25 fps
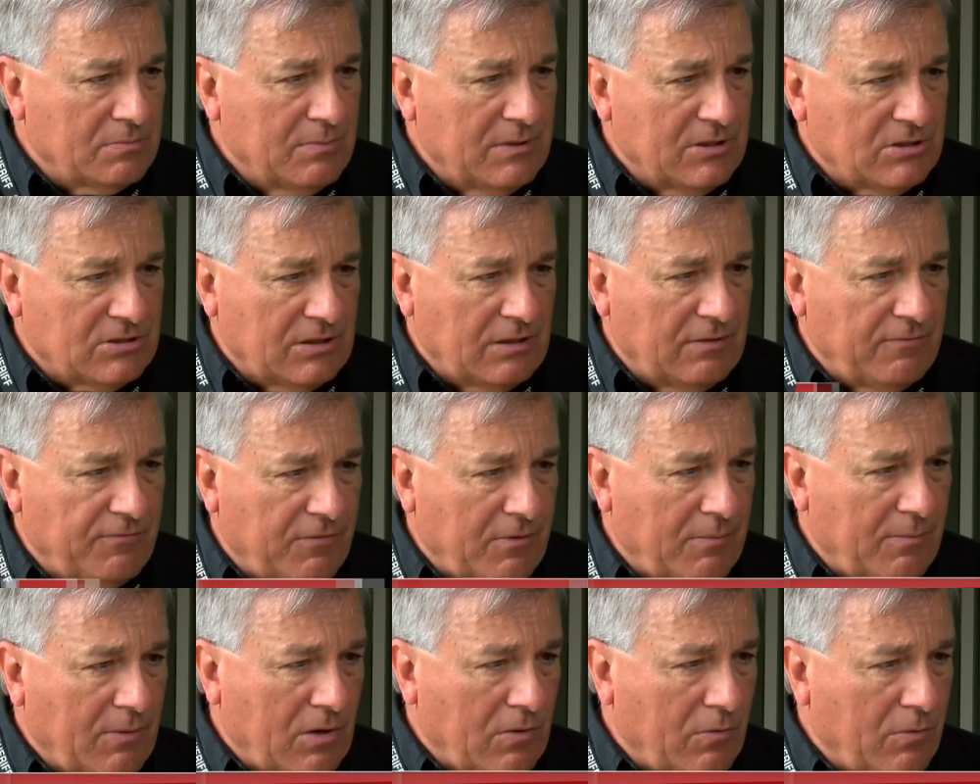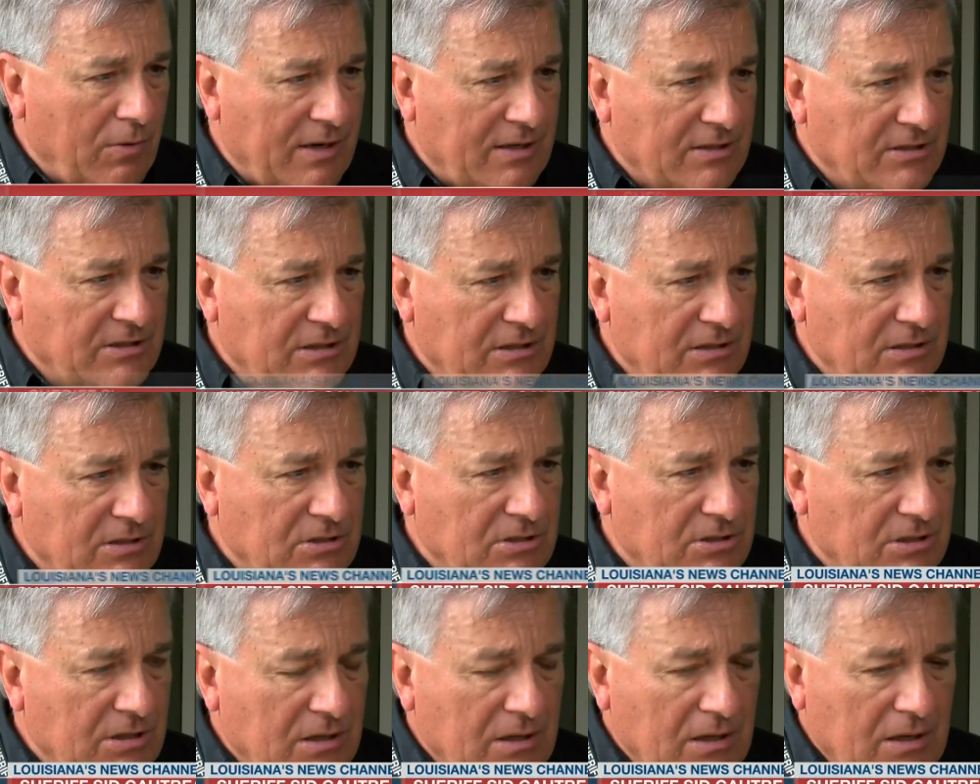missing from her
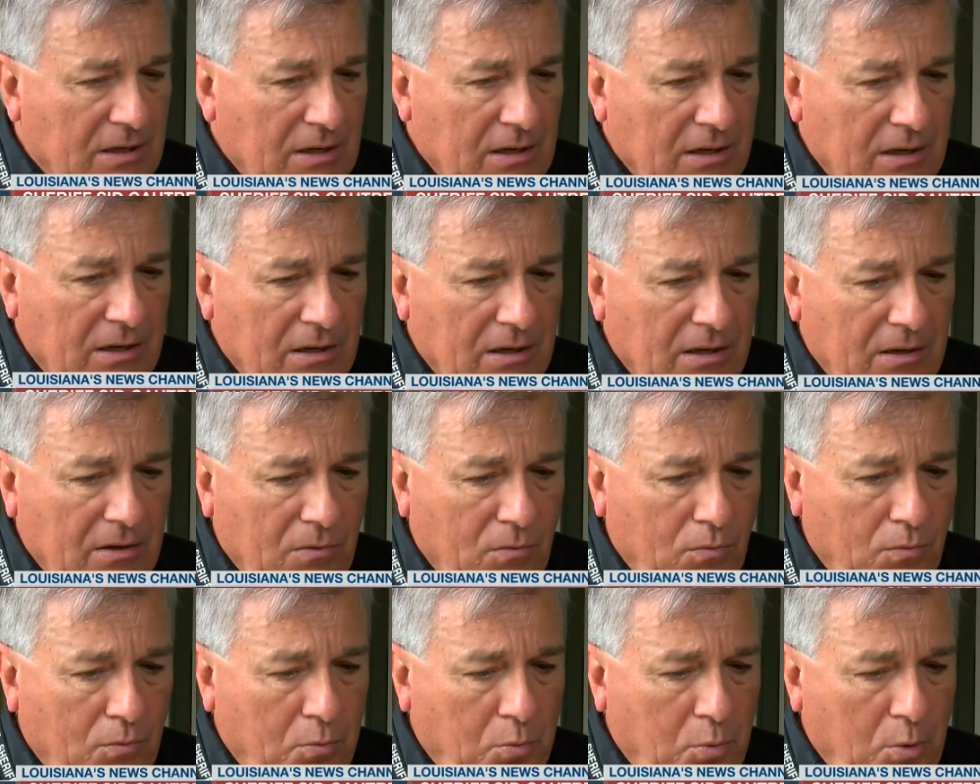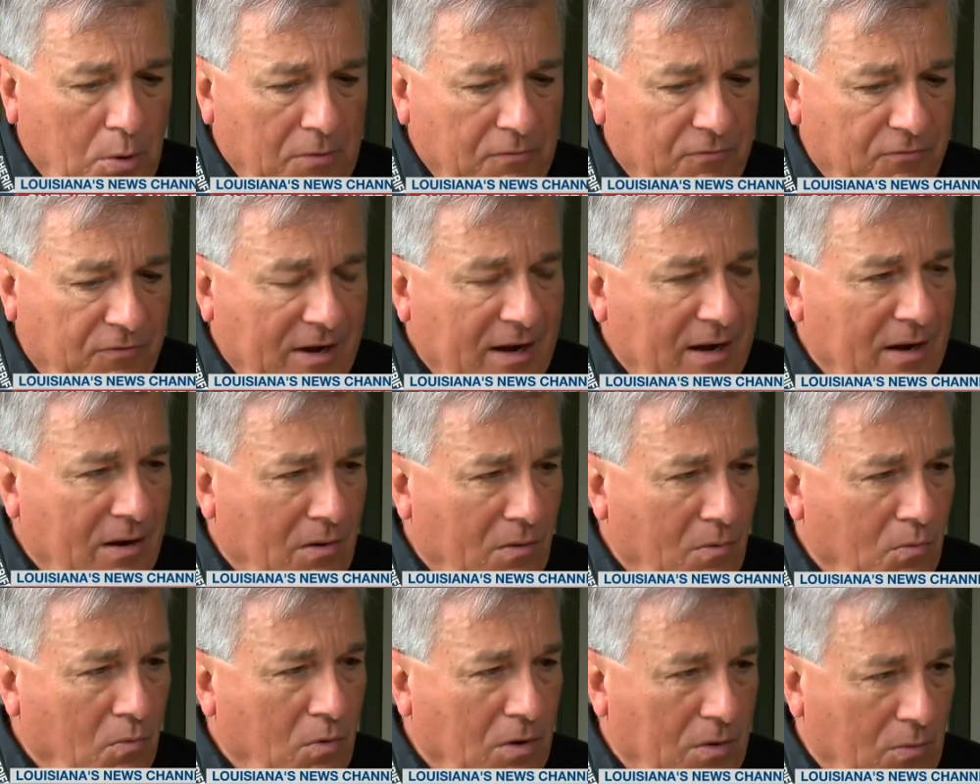residence uh, we
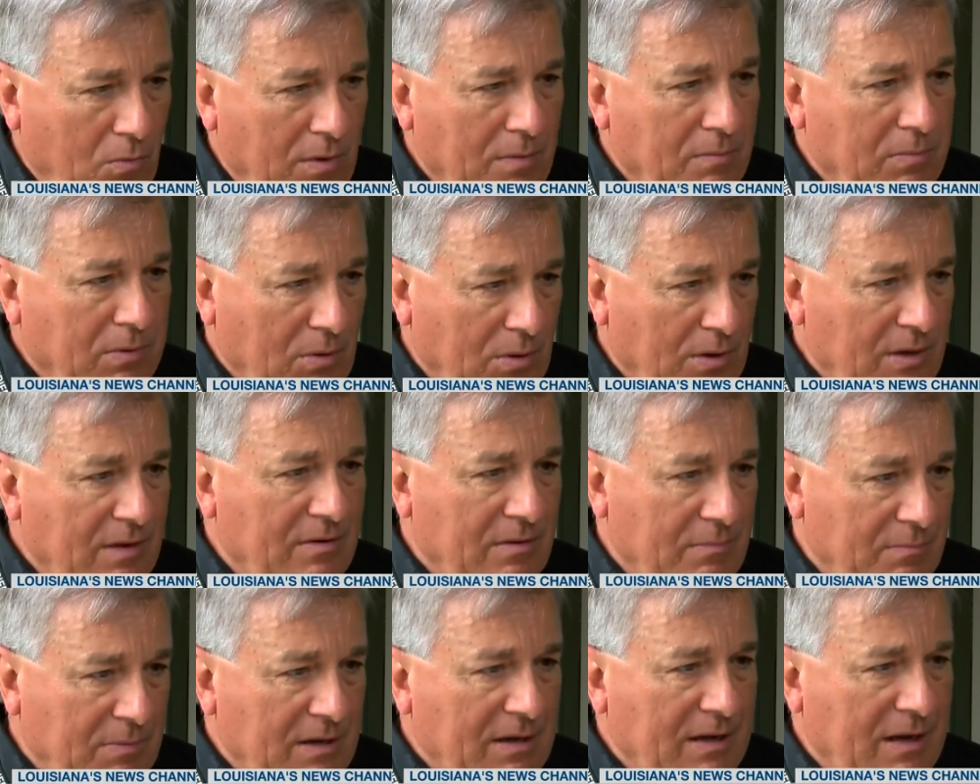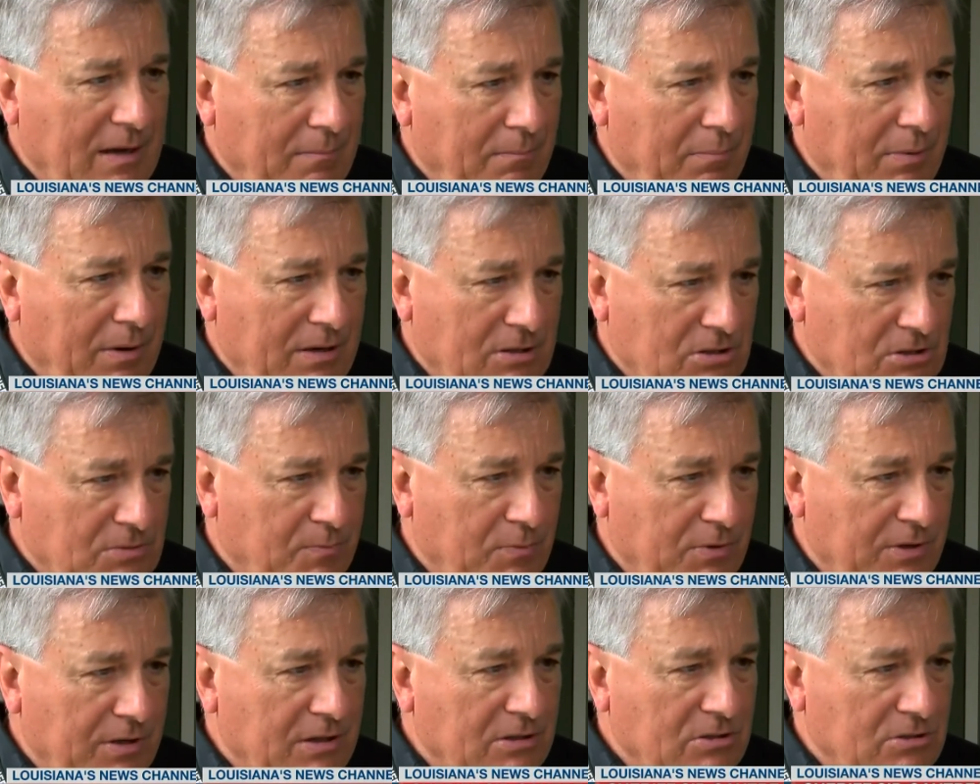found what we believe to be that
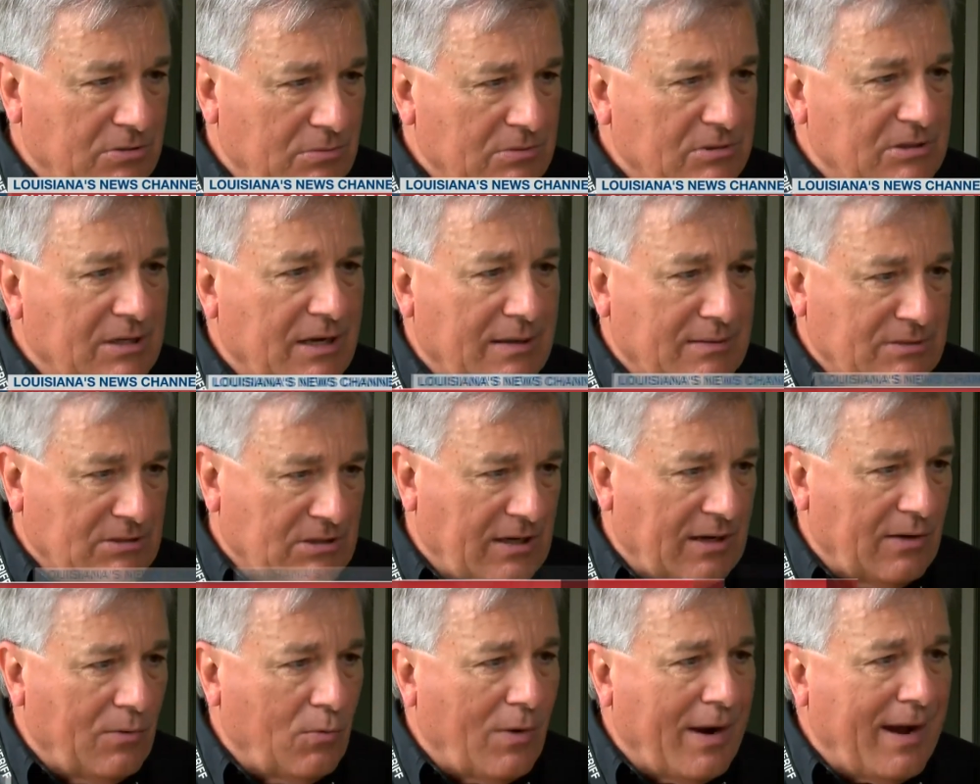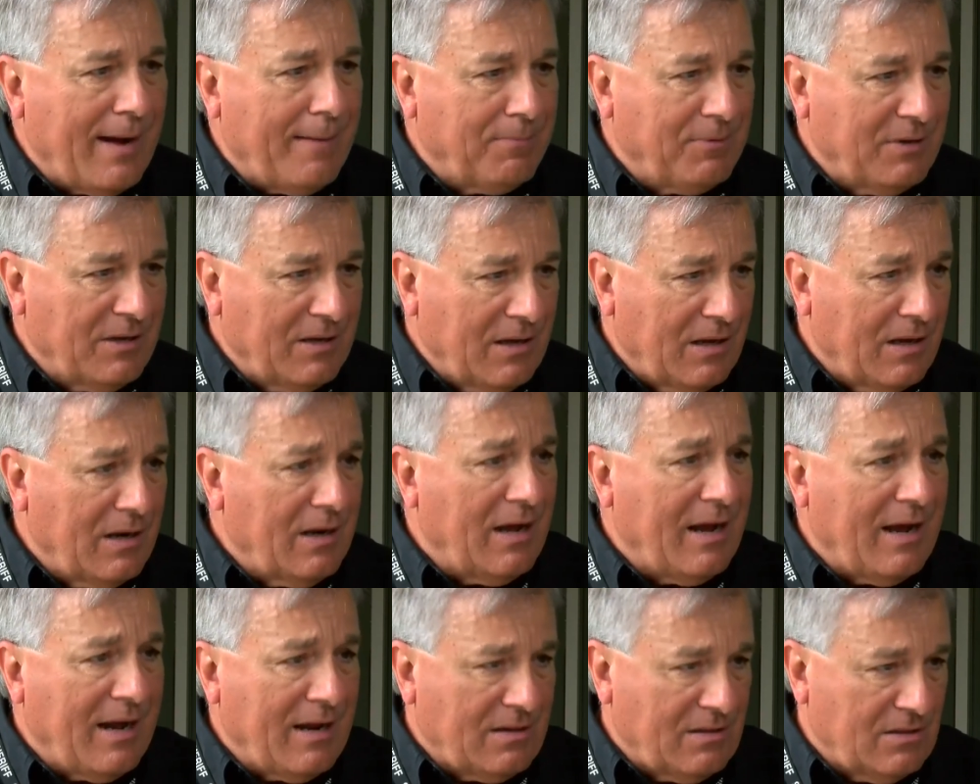bedspread she was actually wrapped in
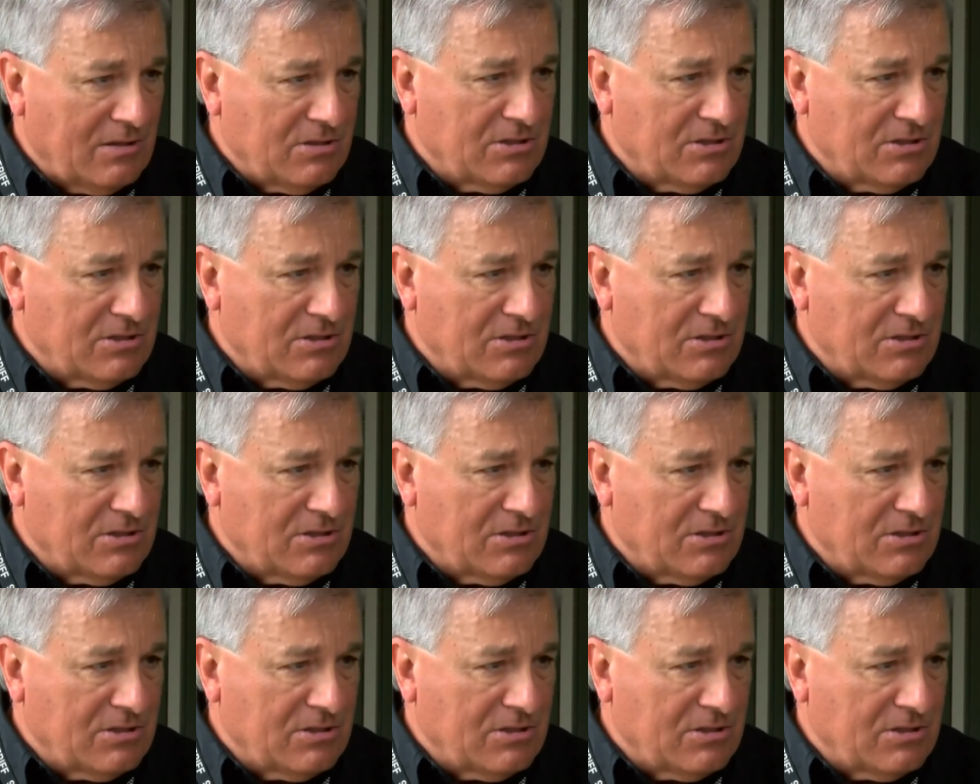at the